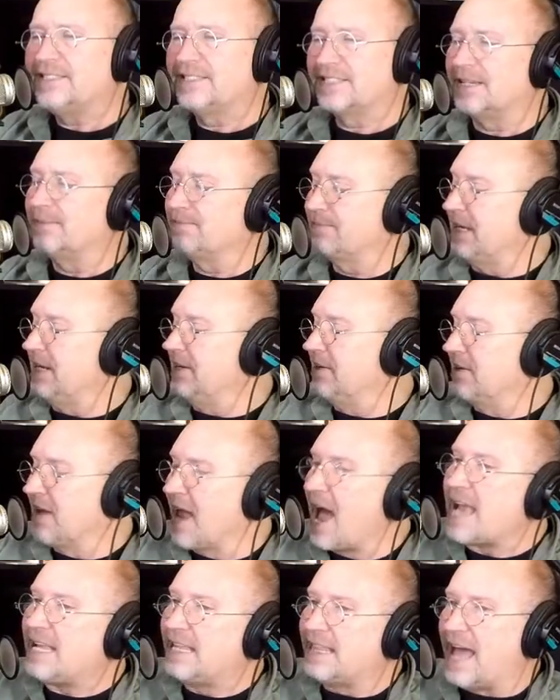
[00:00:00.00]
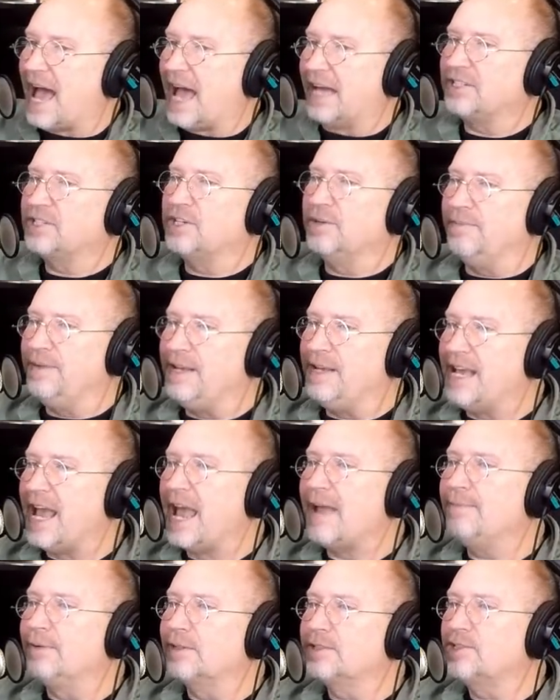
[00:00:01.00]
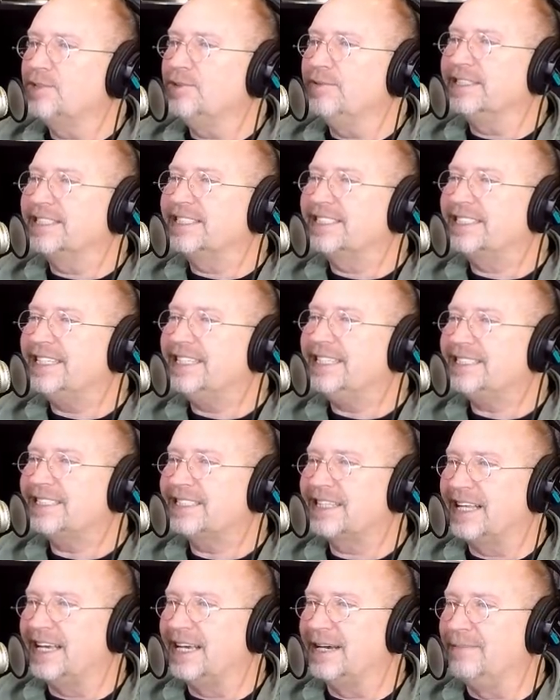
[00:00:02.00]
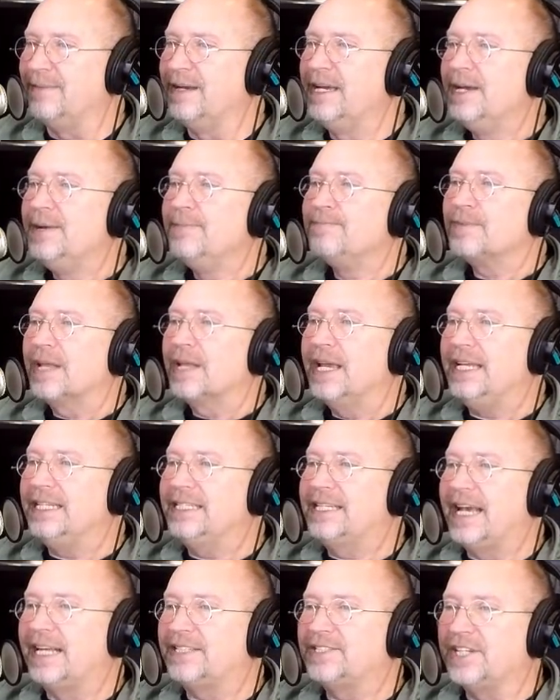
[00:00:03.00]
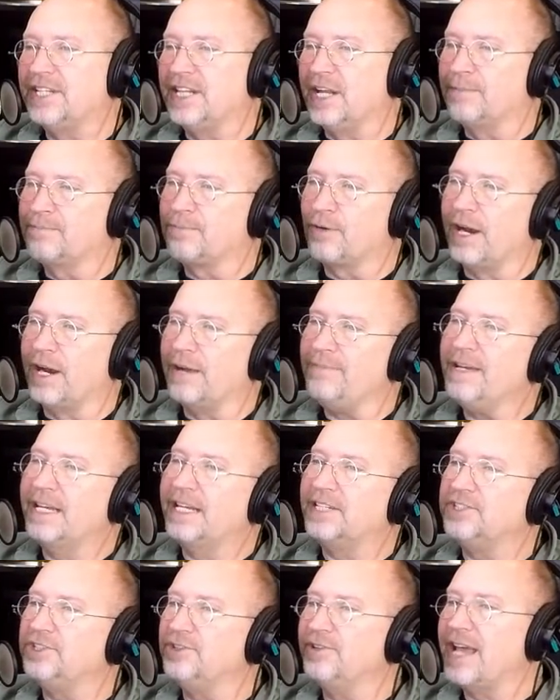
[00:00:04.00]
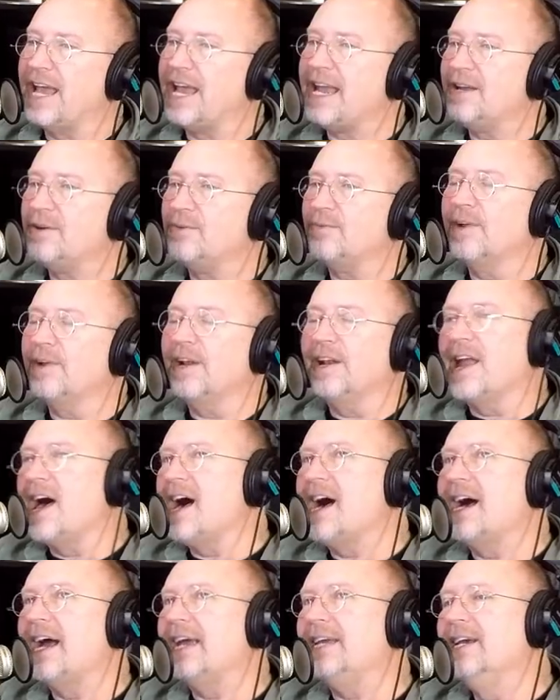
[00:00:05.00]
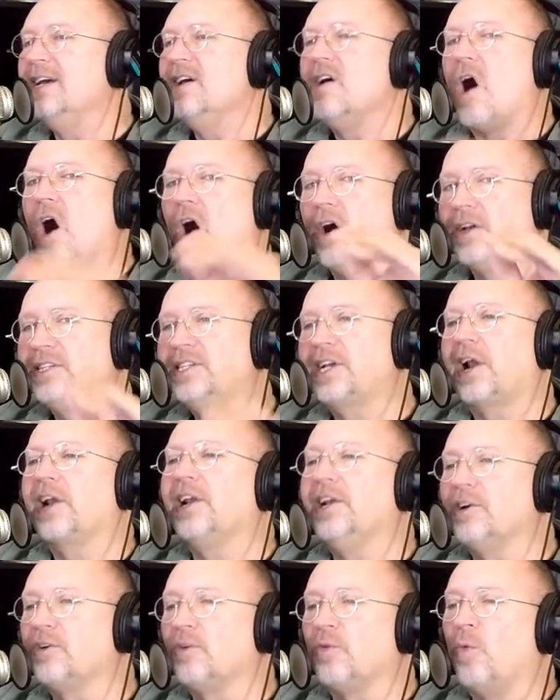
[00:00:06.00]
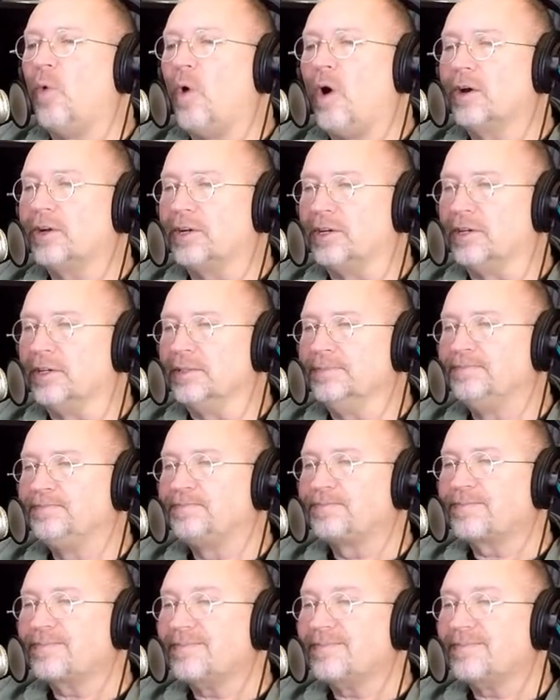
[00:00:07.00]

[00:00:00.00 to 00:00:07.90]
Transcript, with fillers: had something like that to be able to assist them in catching their prey because you can't rely on clear water.